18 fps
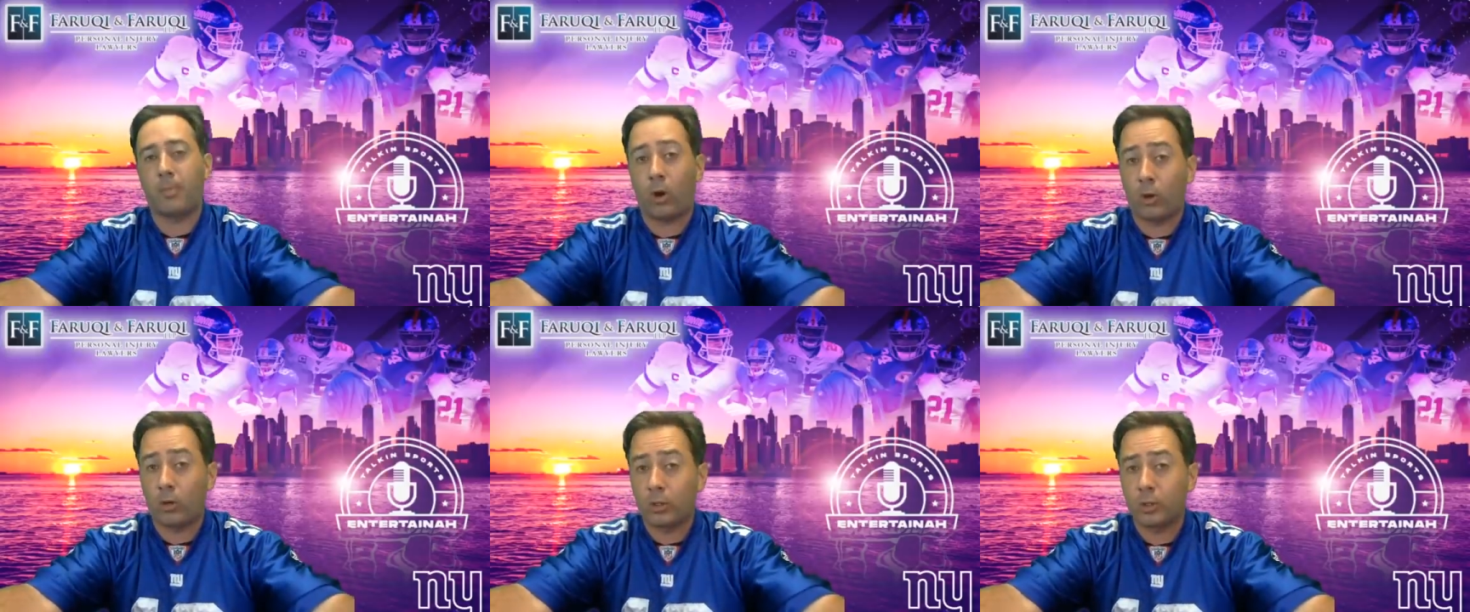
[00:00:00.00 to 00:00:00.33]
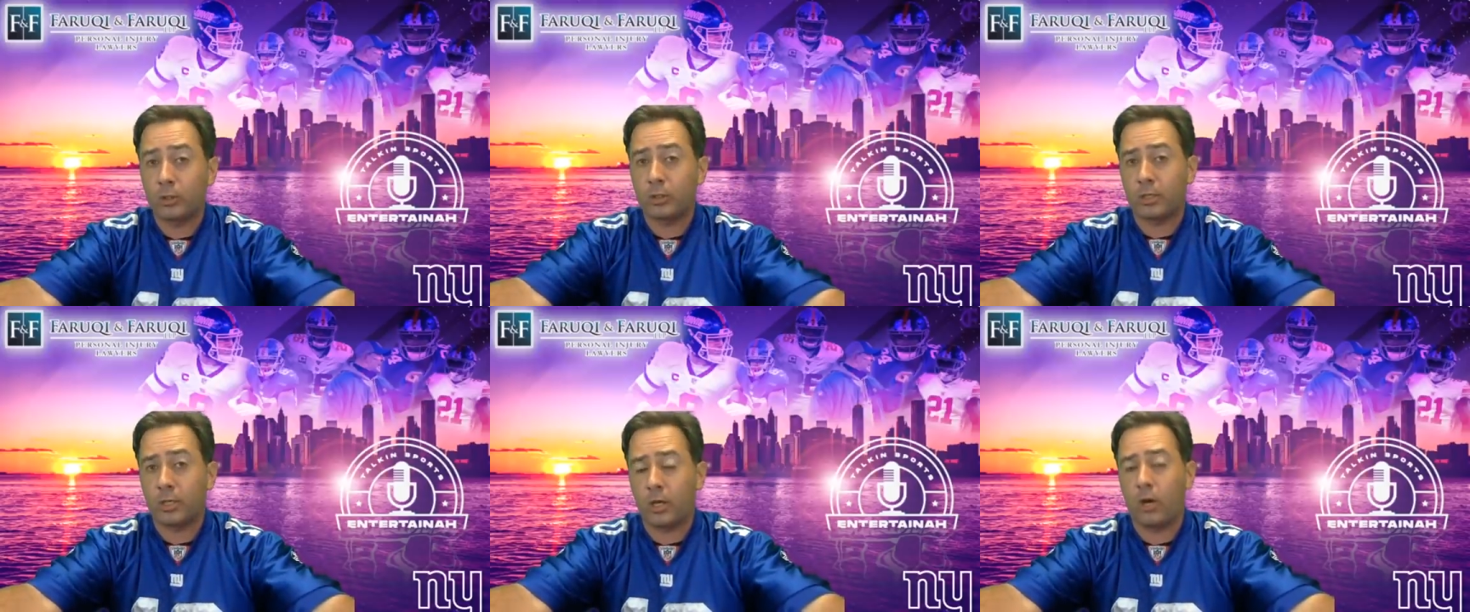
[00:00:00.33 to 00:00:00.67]
are
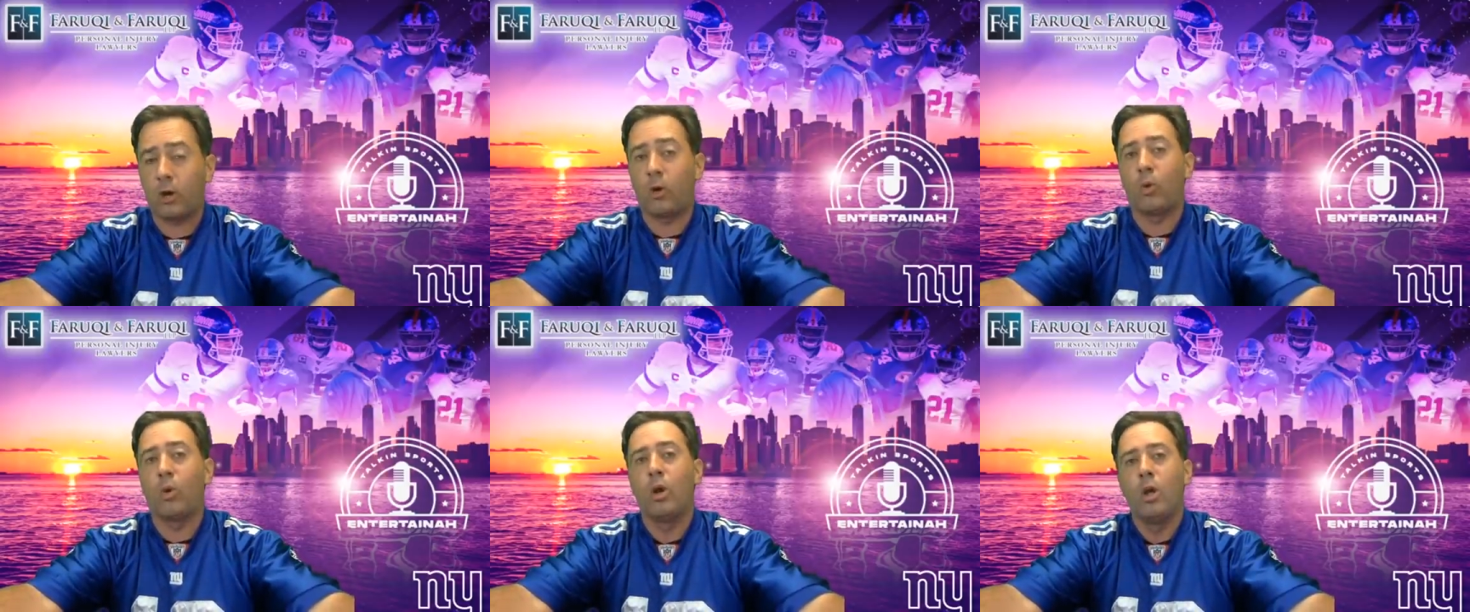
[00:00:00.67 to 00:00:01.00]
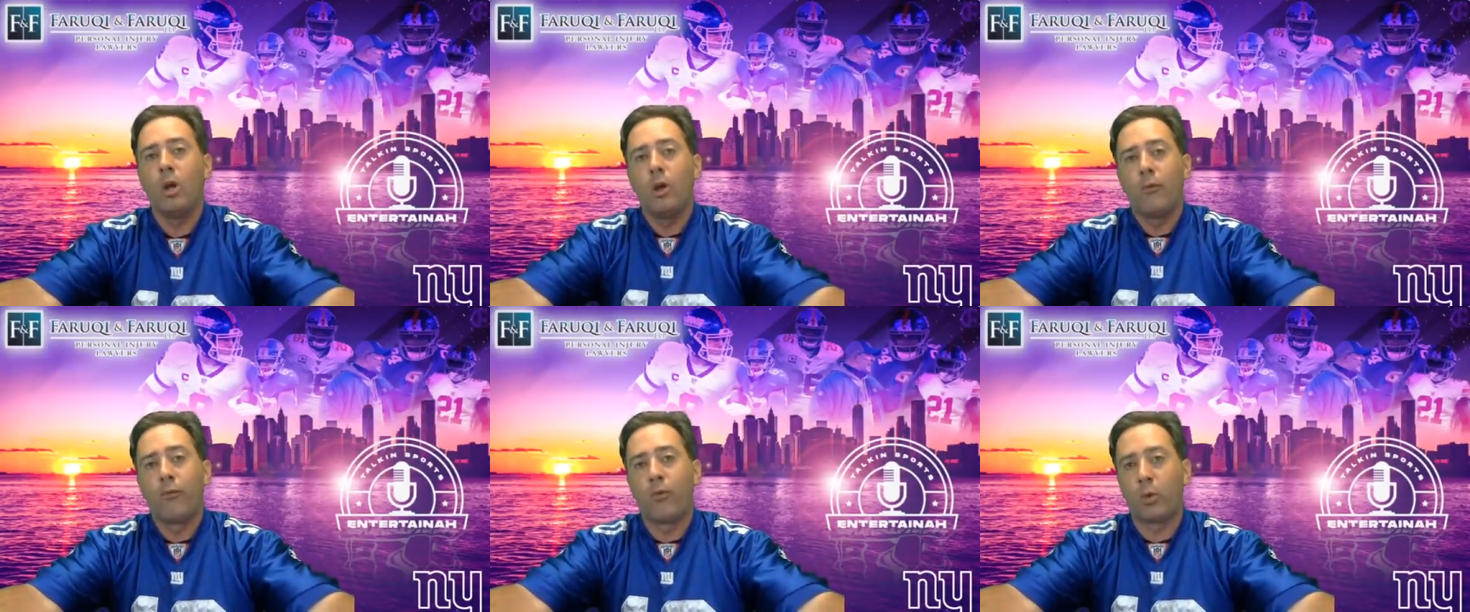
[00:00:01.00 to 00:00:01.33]
good to go
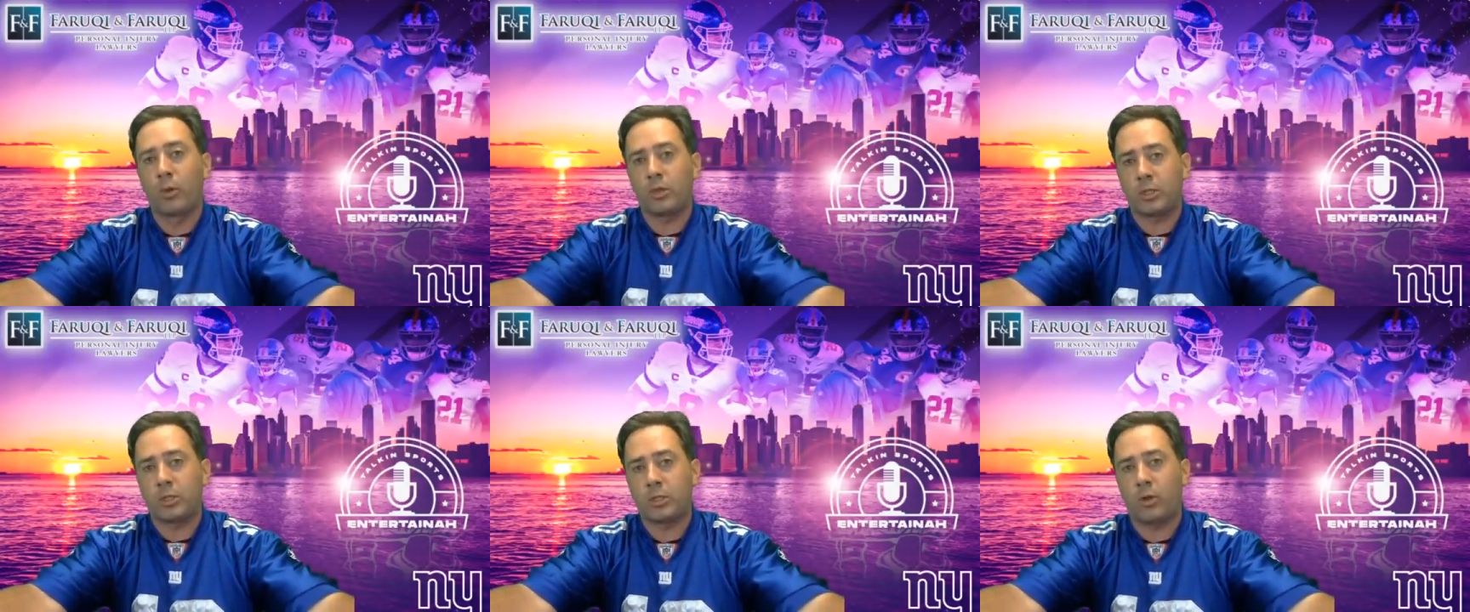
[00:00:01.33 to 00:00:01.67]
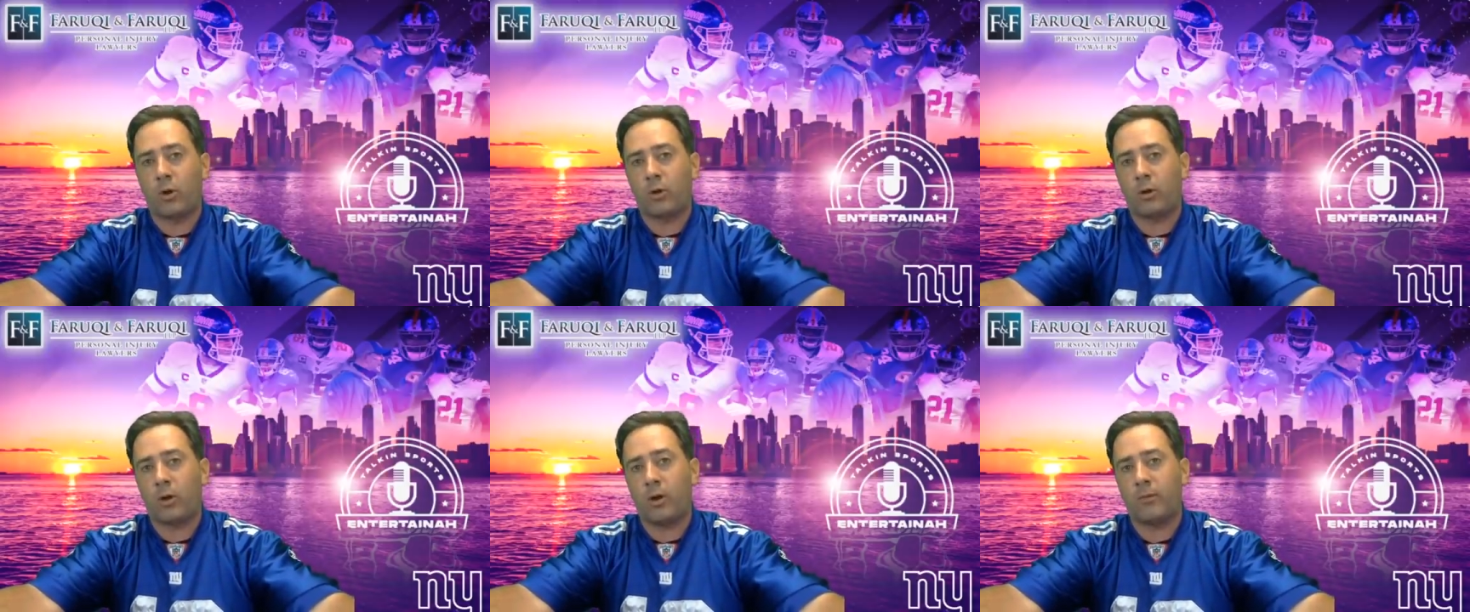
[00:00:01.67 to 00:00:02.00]
for the
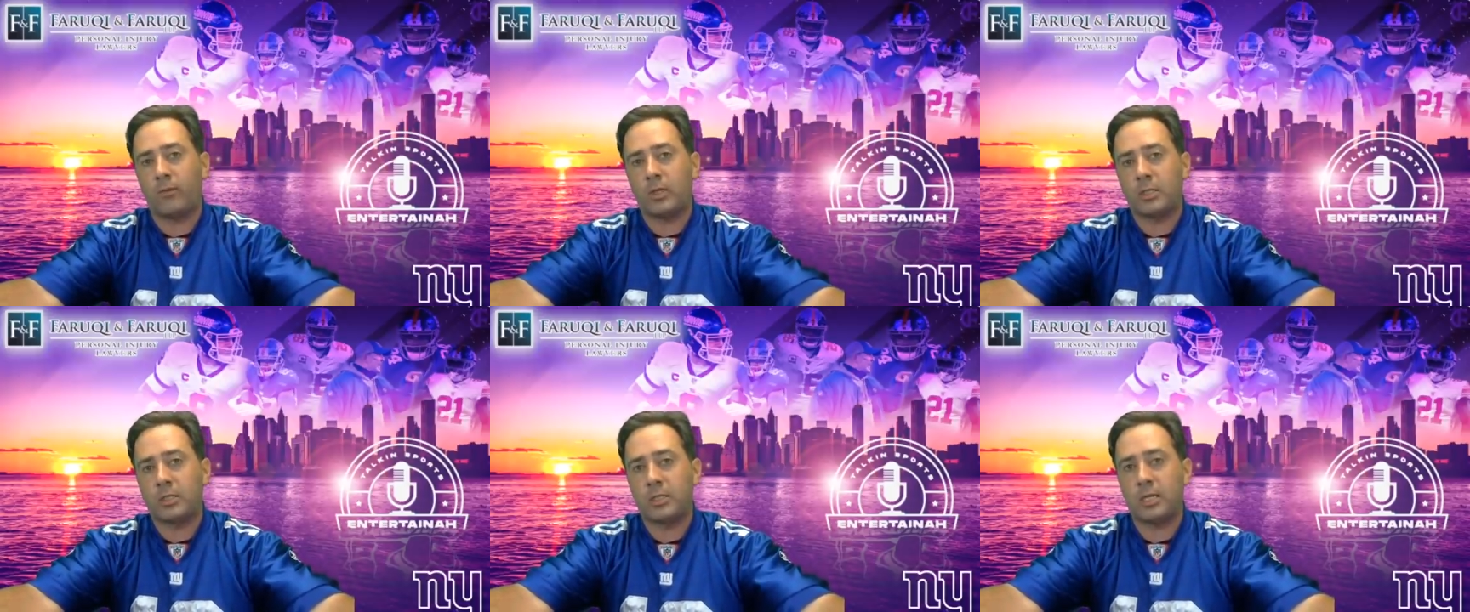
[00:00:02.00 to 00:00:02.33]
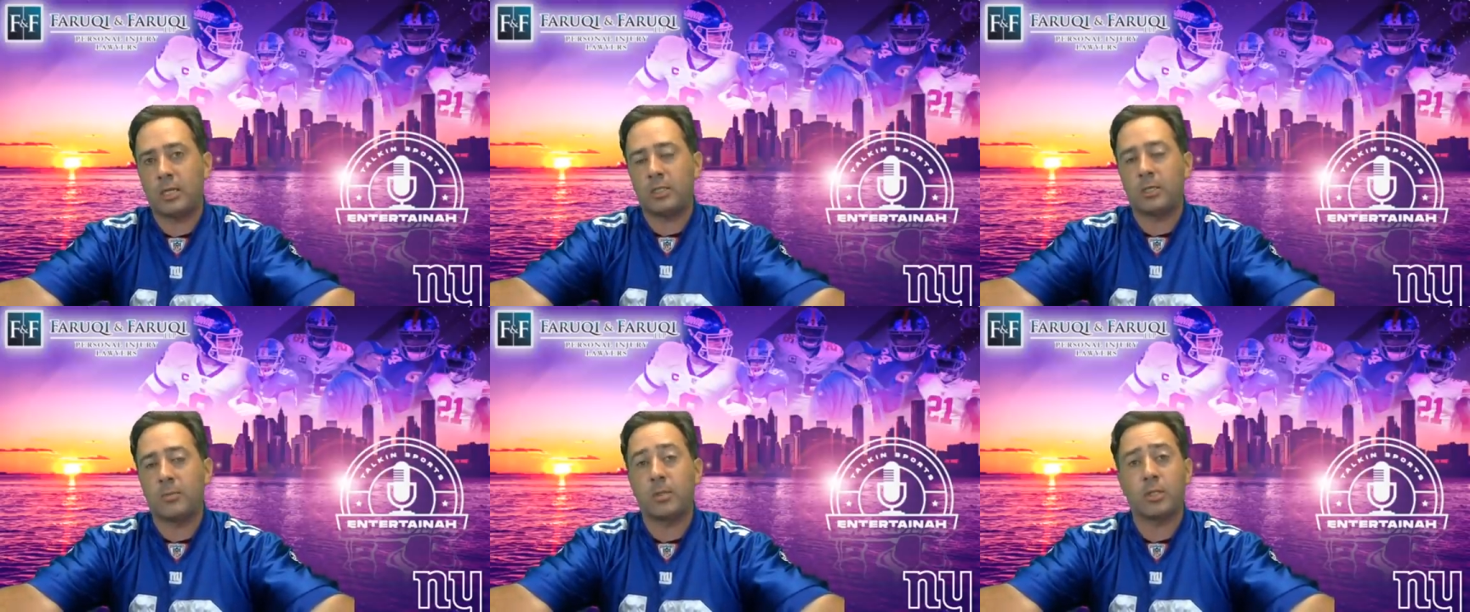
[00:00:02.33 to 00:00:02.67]
start of the season.